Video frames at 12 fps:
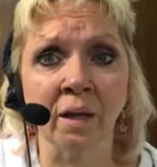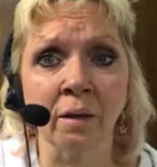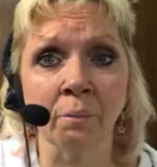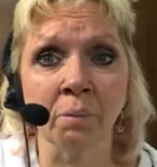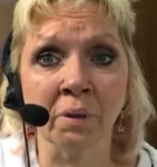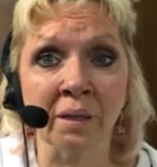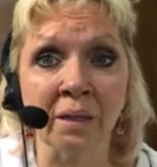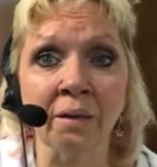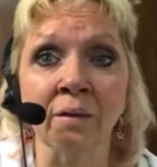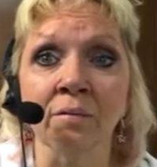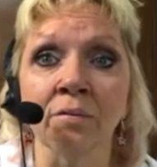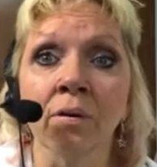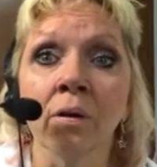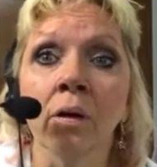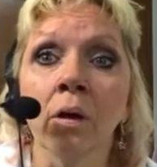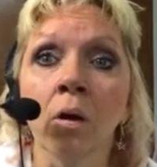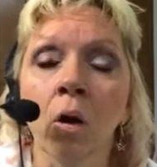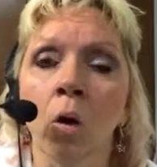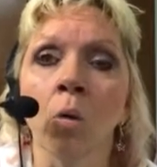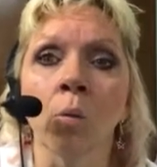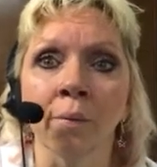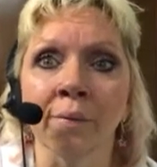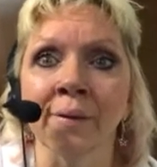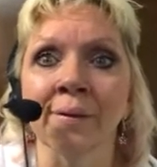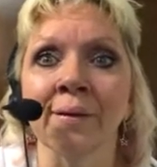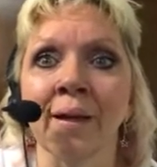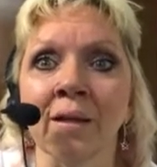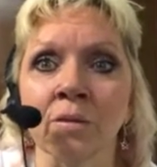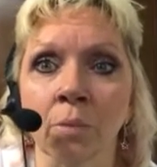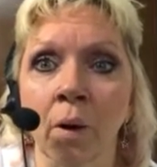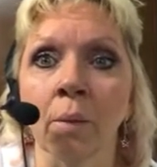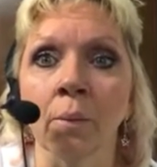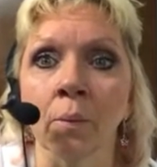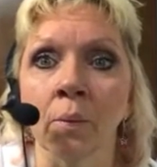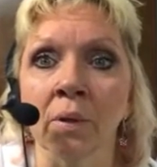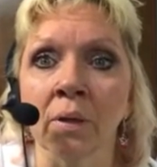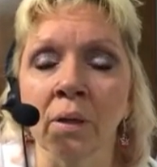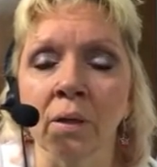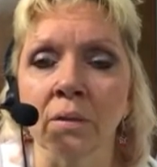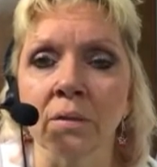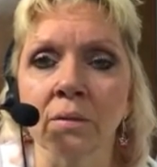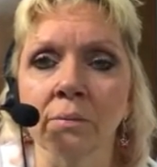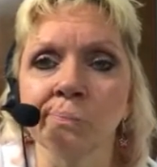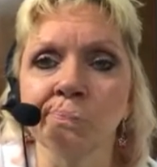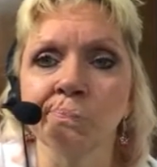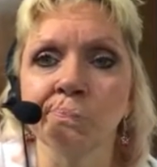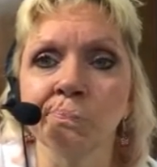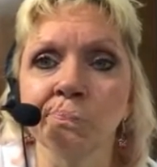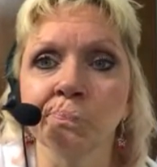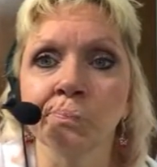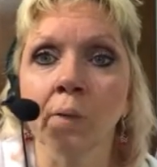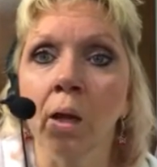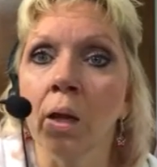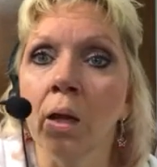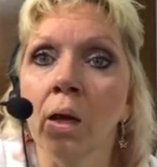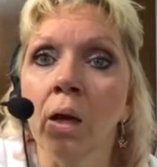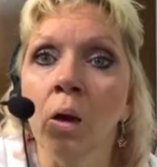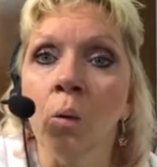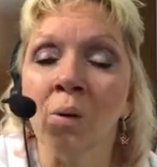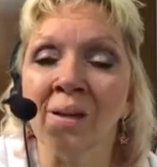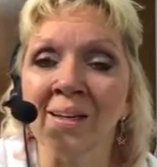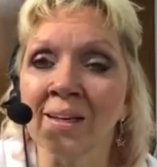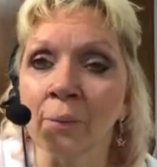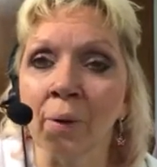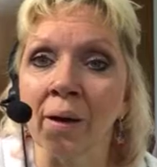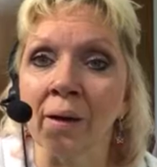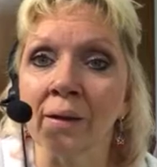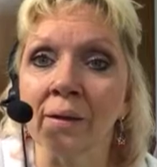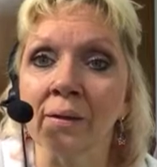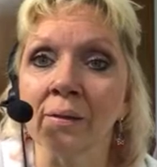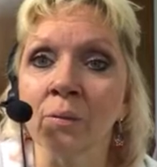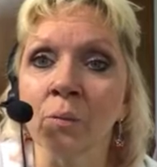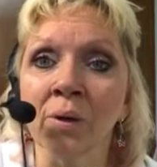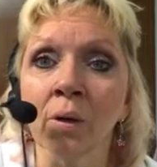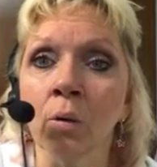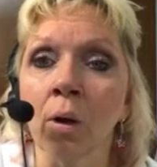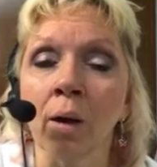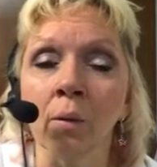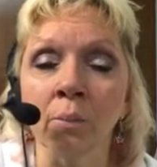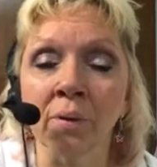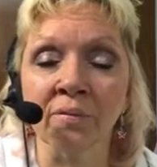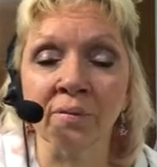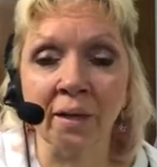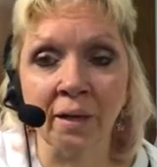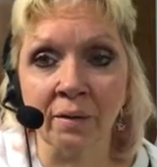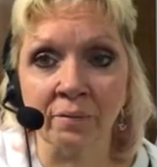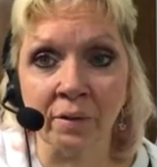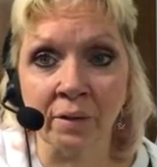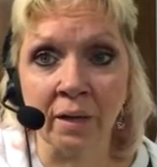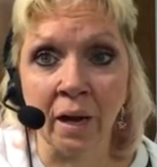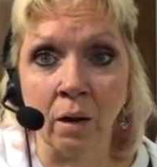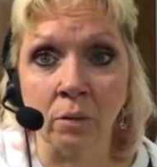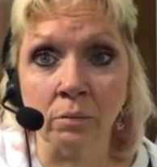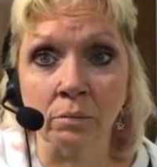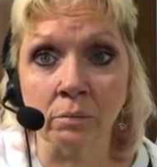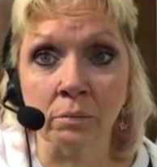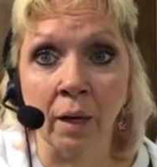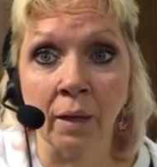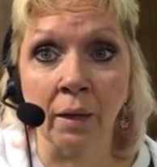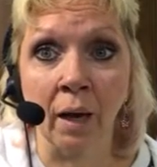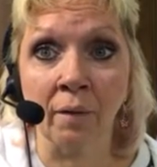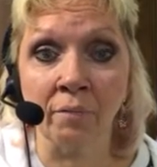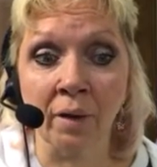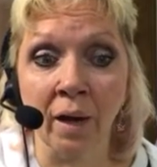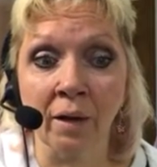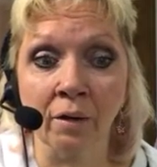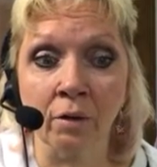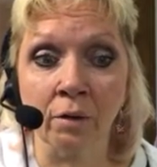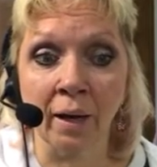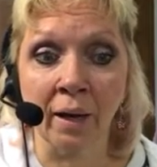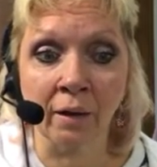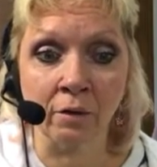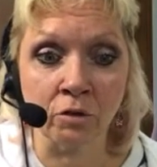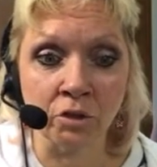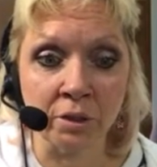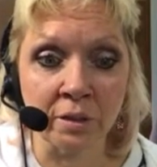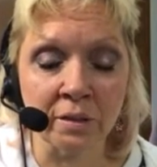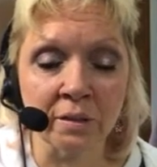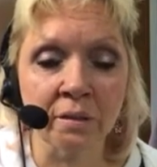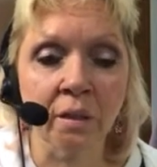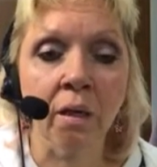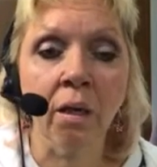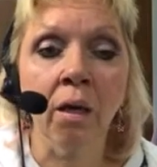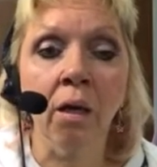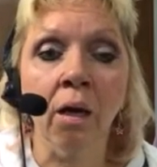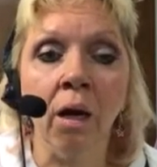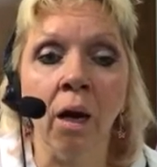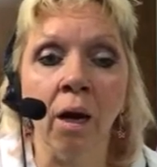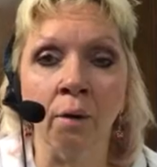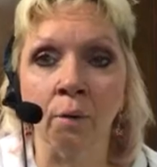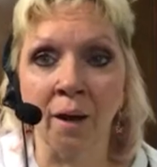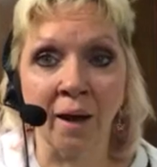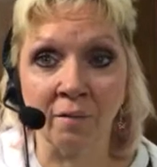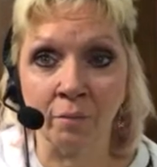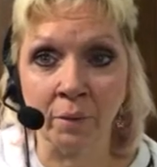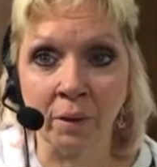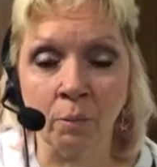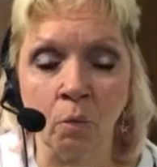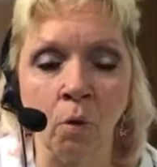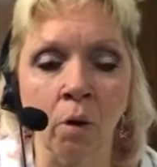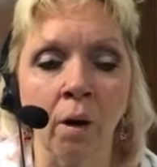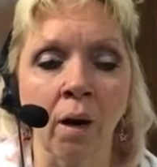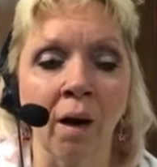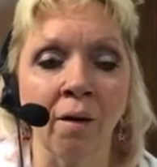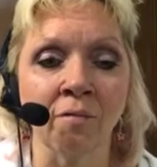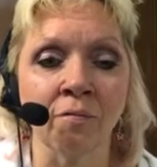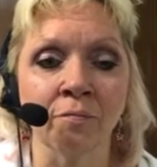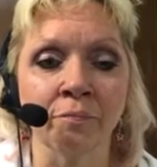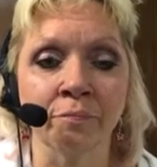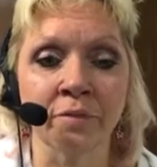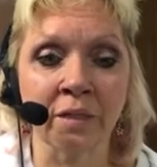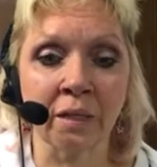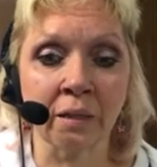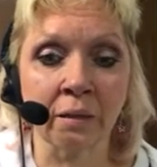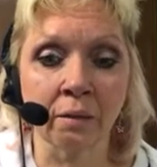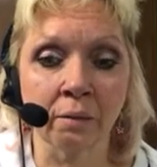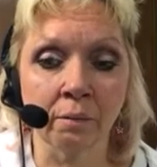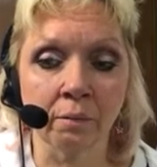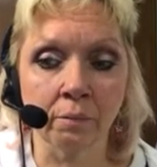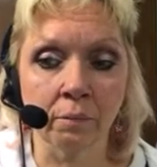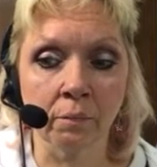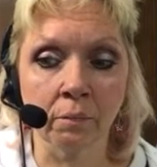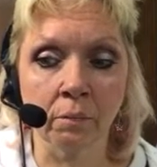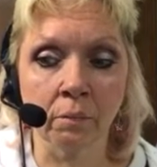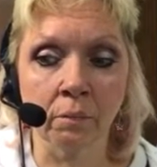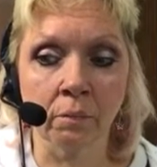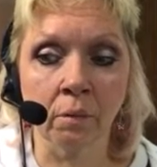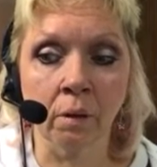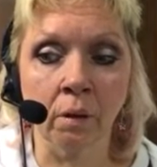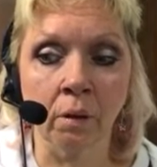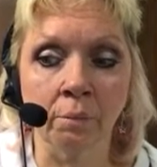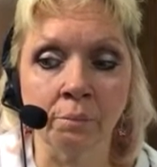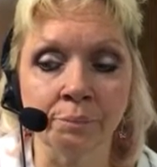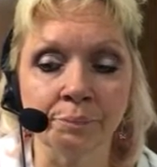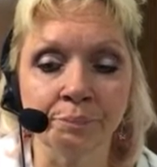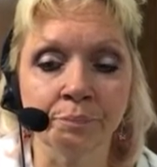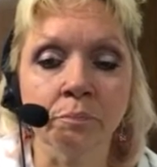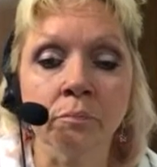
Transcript: they believe oh well then that's probably what it is well anyway we don't i don't believe in any of it now I, i've conquered allergies i don't have them anymore i've seen um,